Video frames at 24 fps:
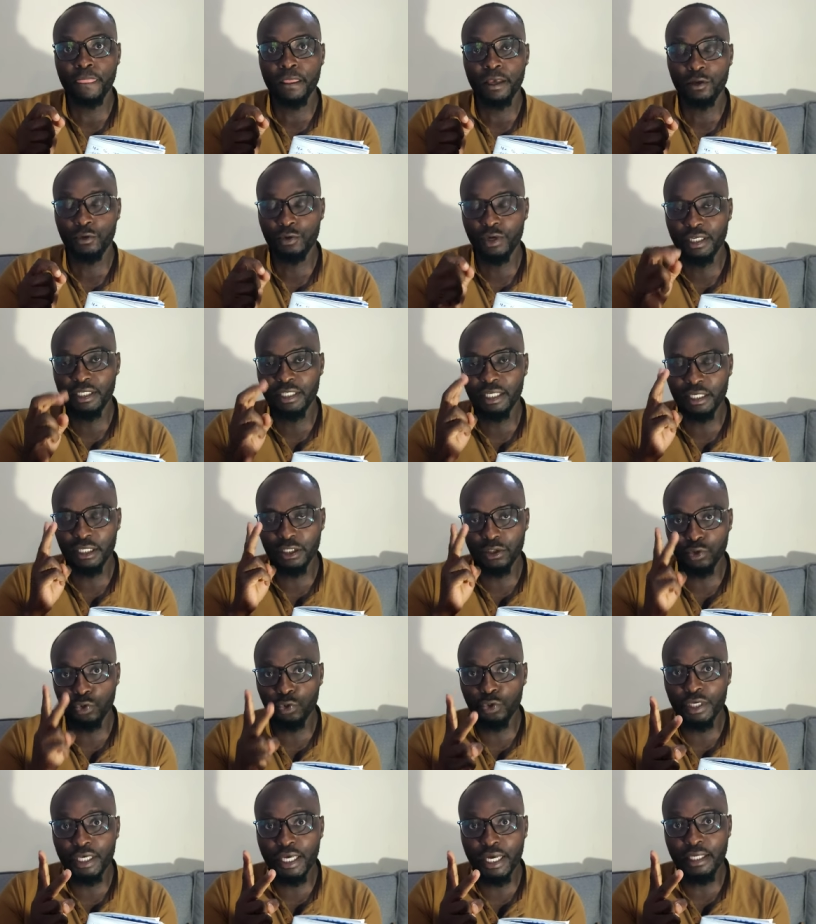You will take
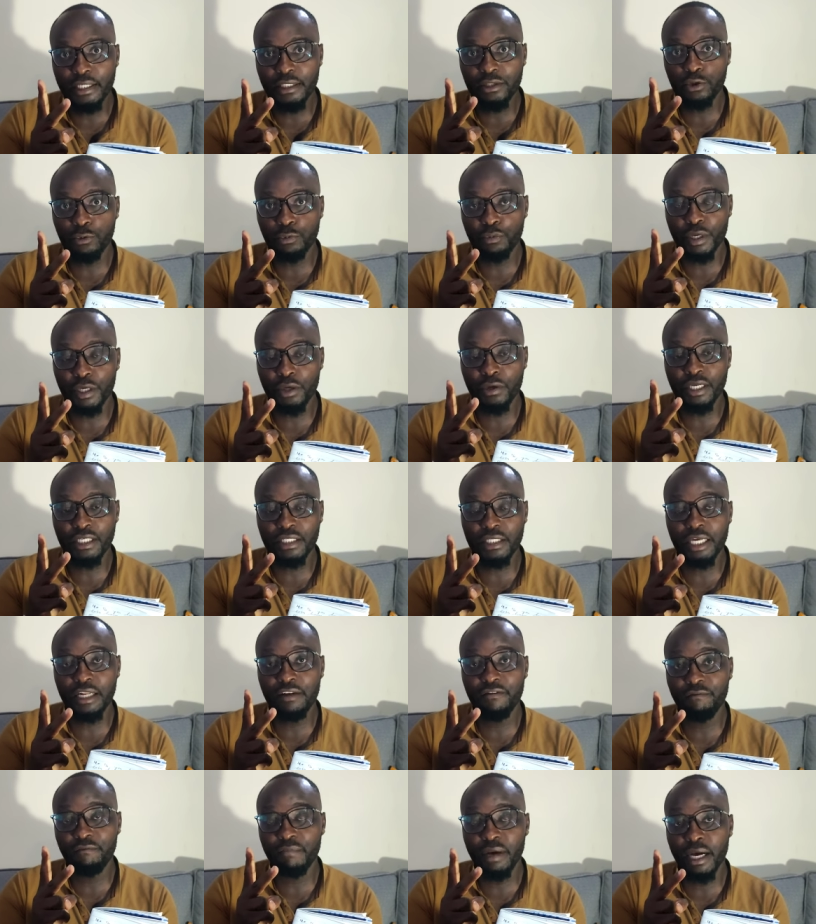two years to pay
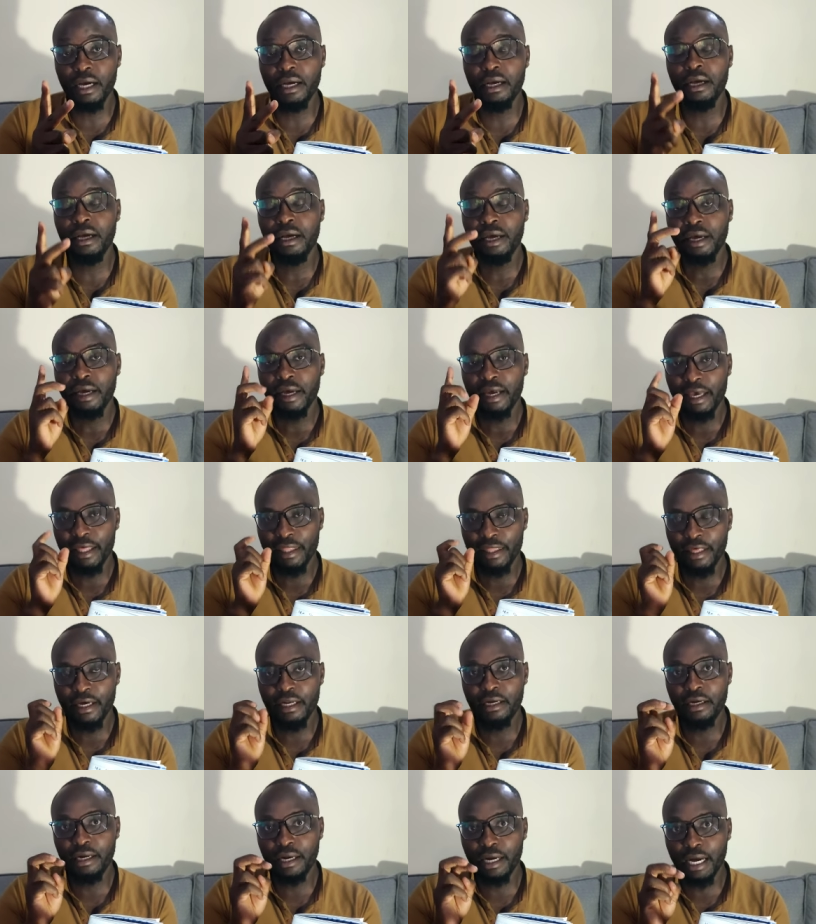yourself back and
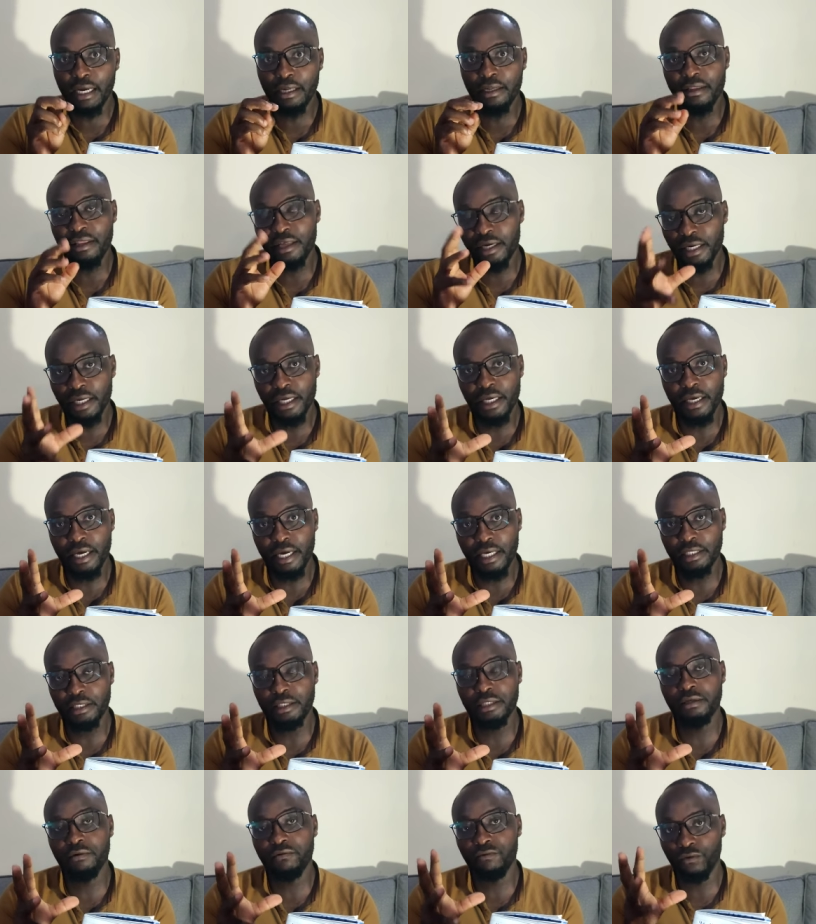then three
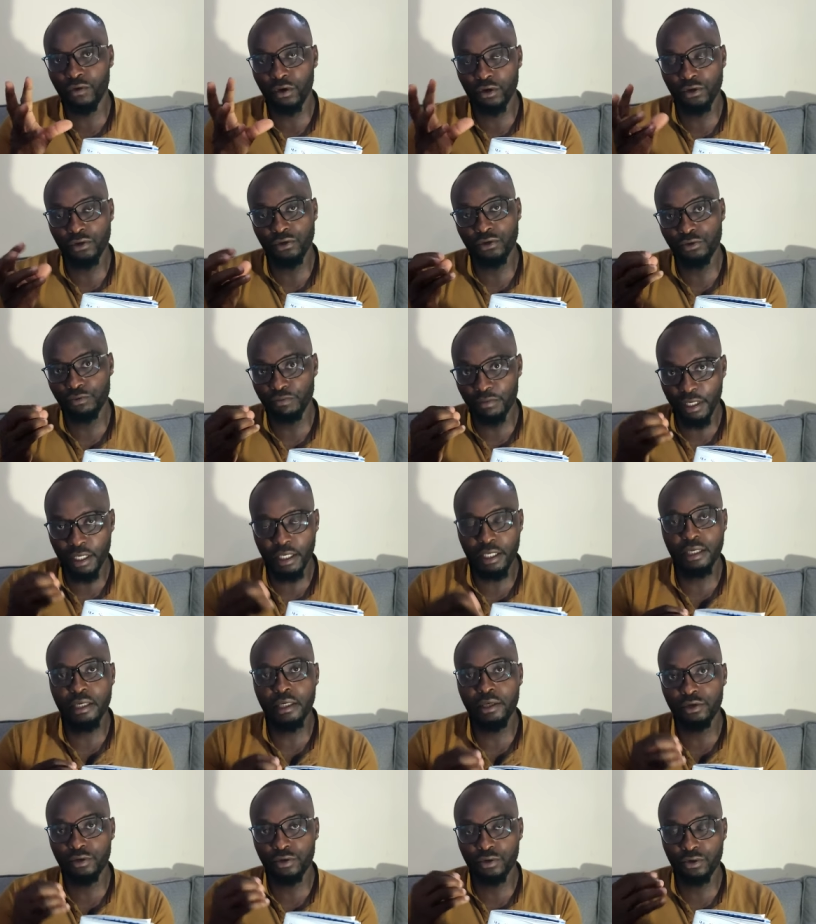years for you to make,
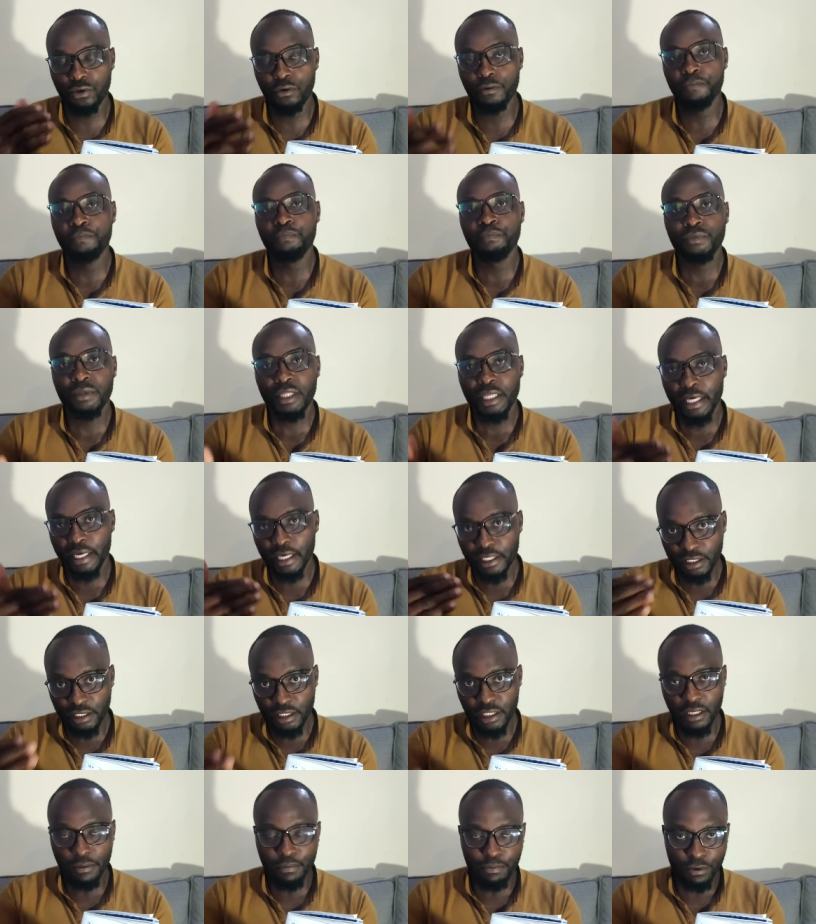you know,
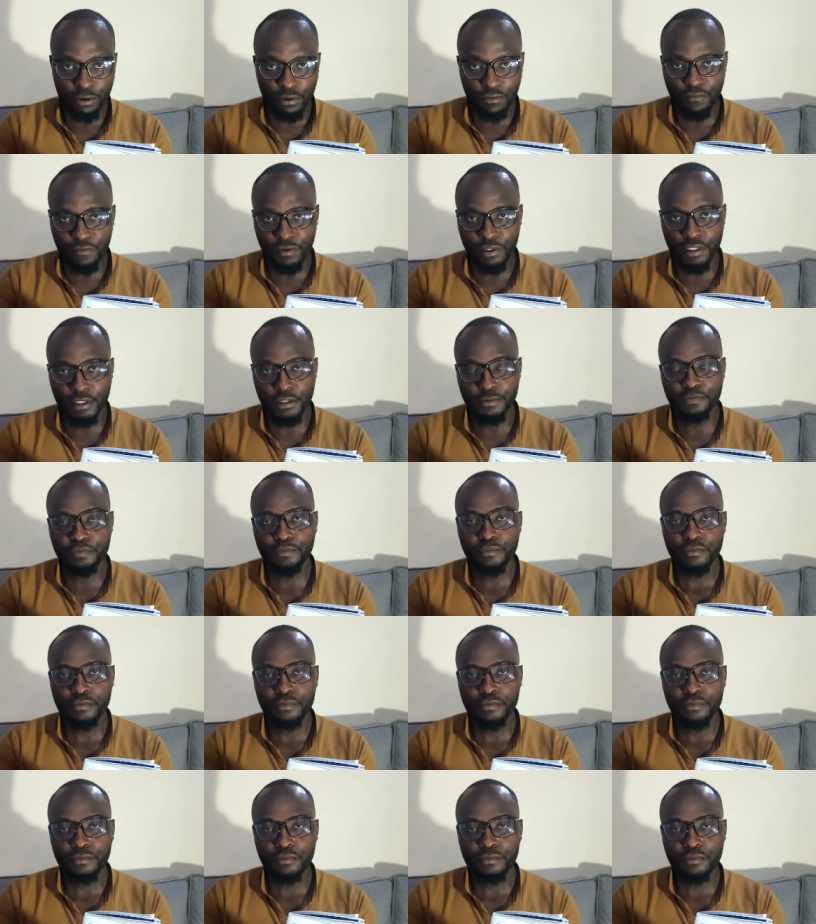extra profit.